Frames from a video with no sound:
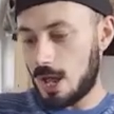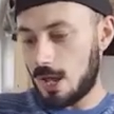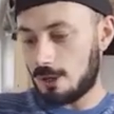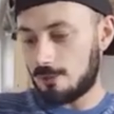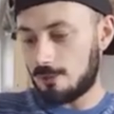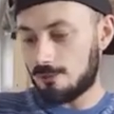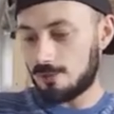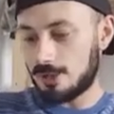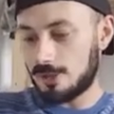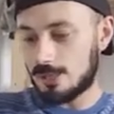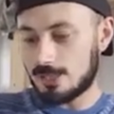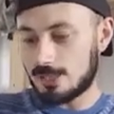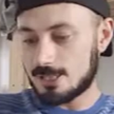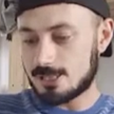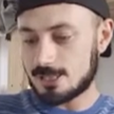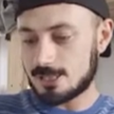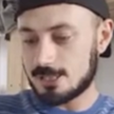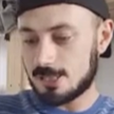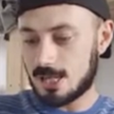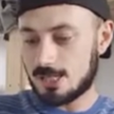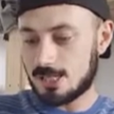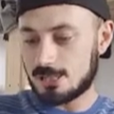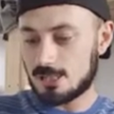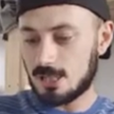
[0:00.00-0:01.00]
I think
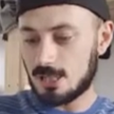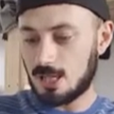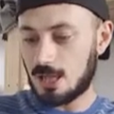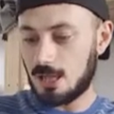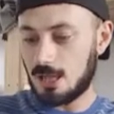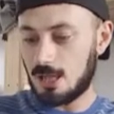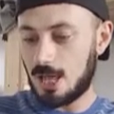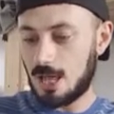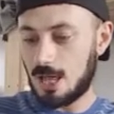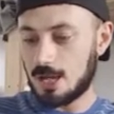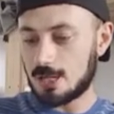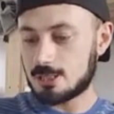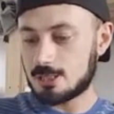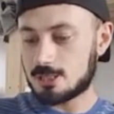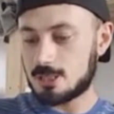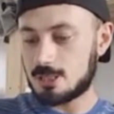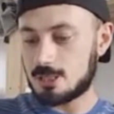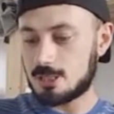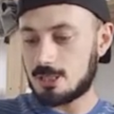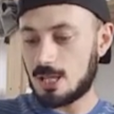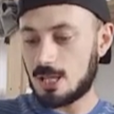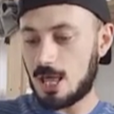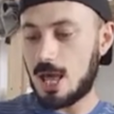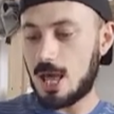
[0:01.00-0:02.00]
it's a nice little
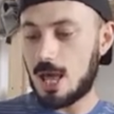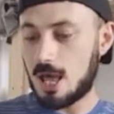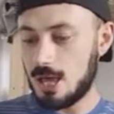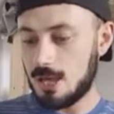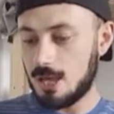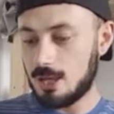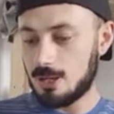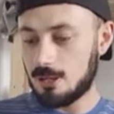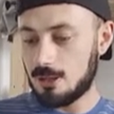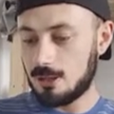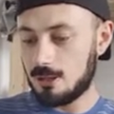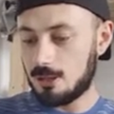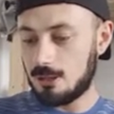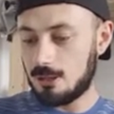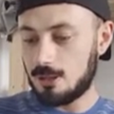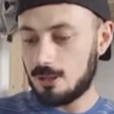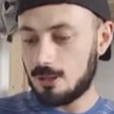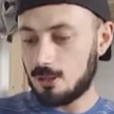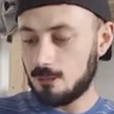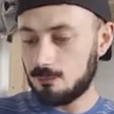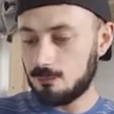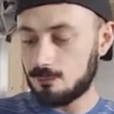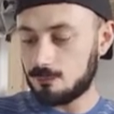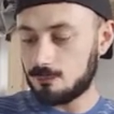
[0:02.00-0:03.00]
action there.
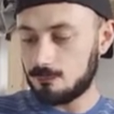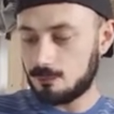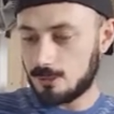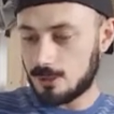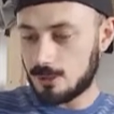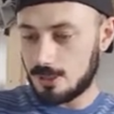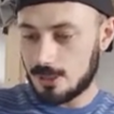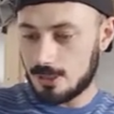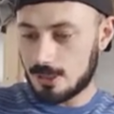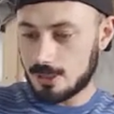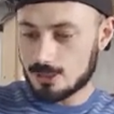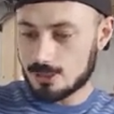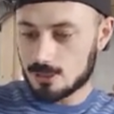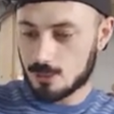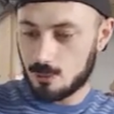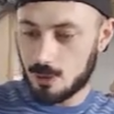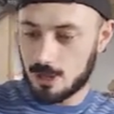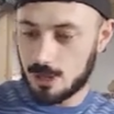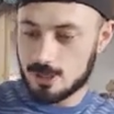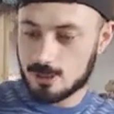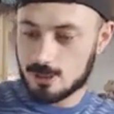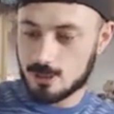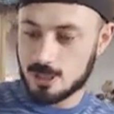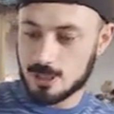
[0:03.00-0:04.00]
Oh, it's
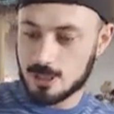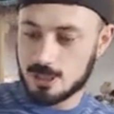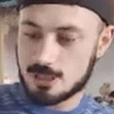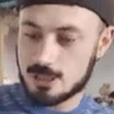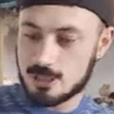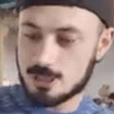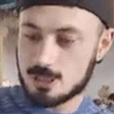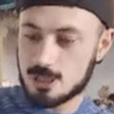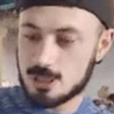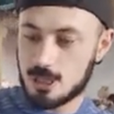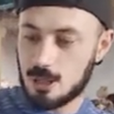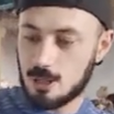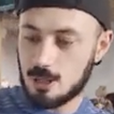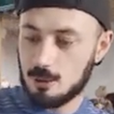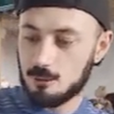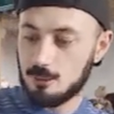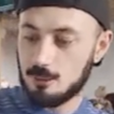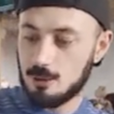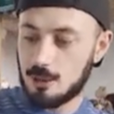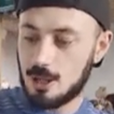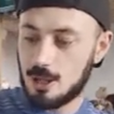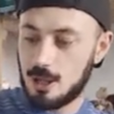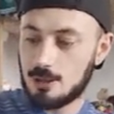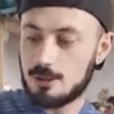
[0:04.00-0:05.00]
quite tricky to
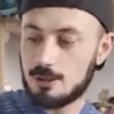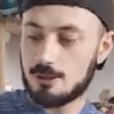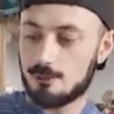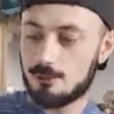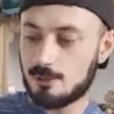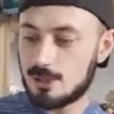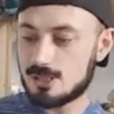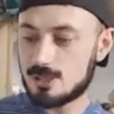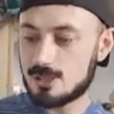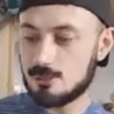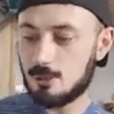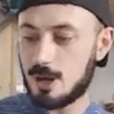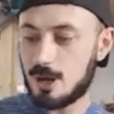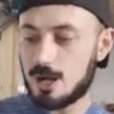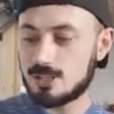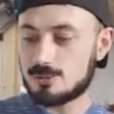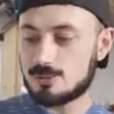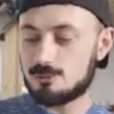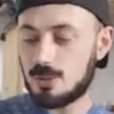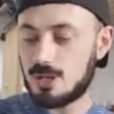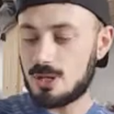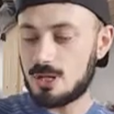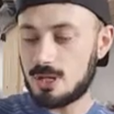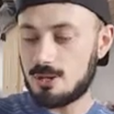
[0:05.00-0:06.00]
do, and the reason why
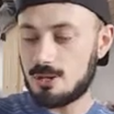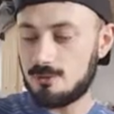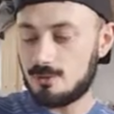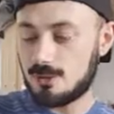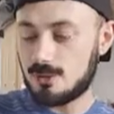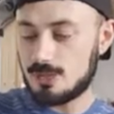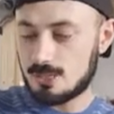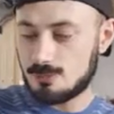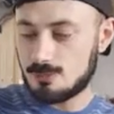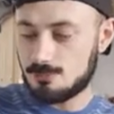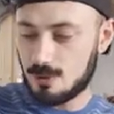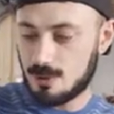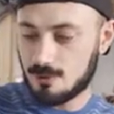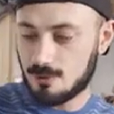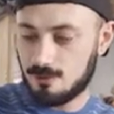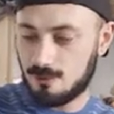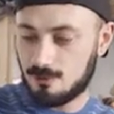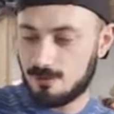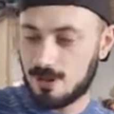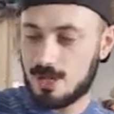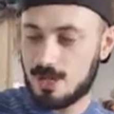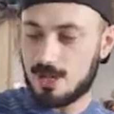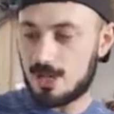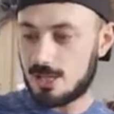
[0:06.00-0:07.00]
he's been given these big
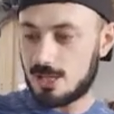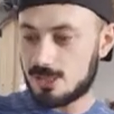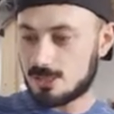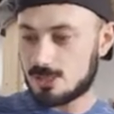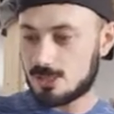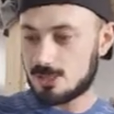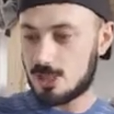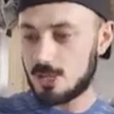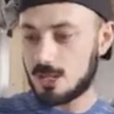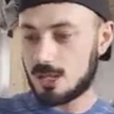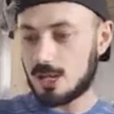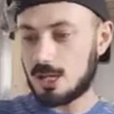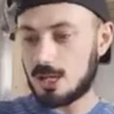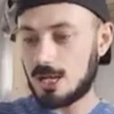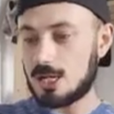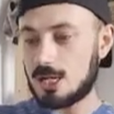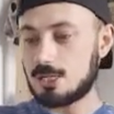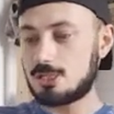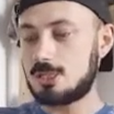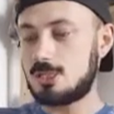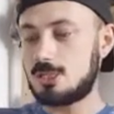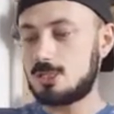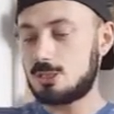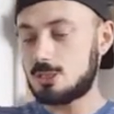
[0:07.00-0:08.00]
feet is so he can
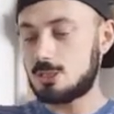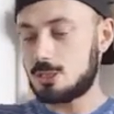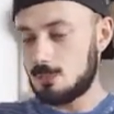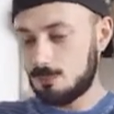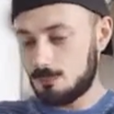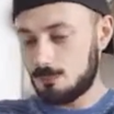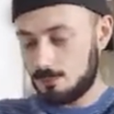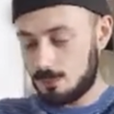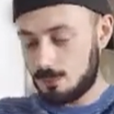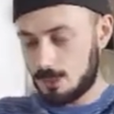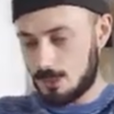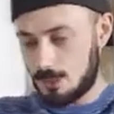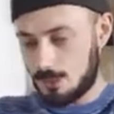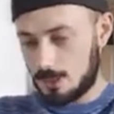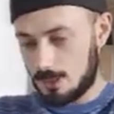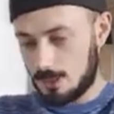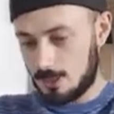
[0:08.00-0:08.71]
actually jump